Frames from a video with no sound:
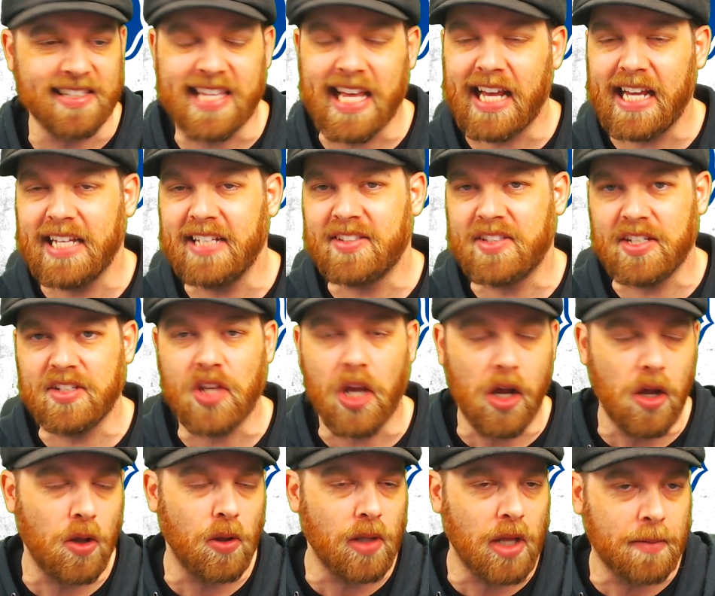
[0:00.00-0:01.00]
That is this
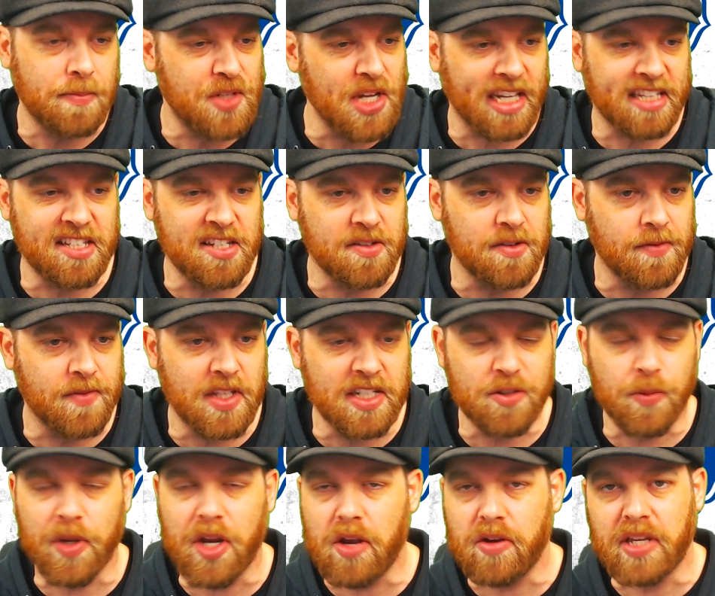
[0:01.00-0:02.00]
whole objective of this.
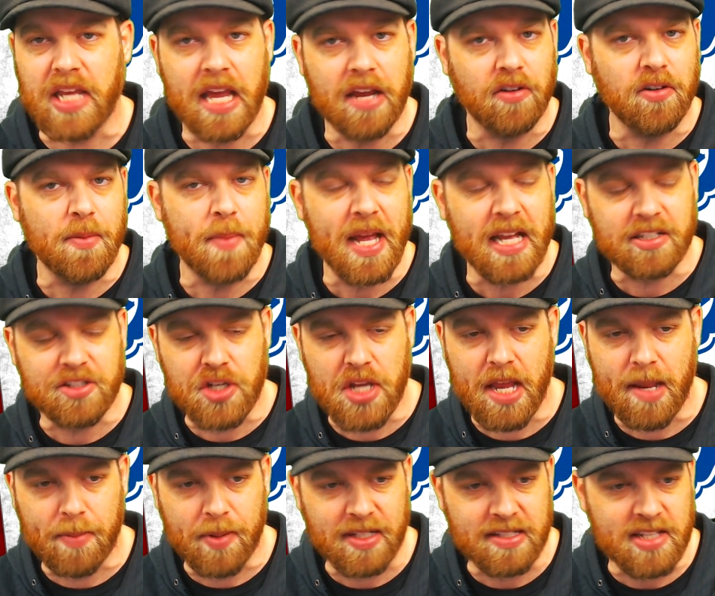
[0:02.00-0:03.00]
We don't care about
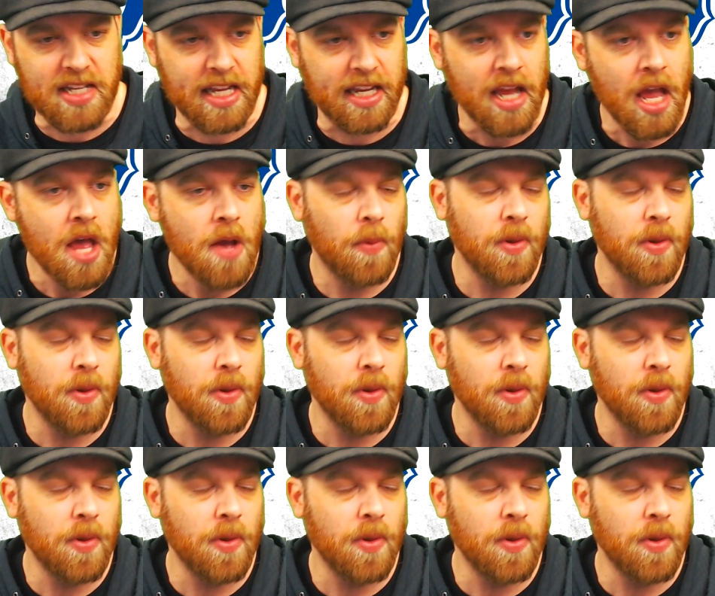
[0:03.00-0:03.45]
Champions League.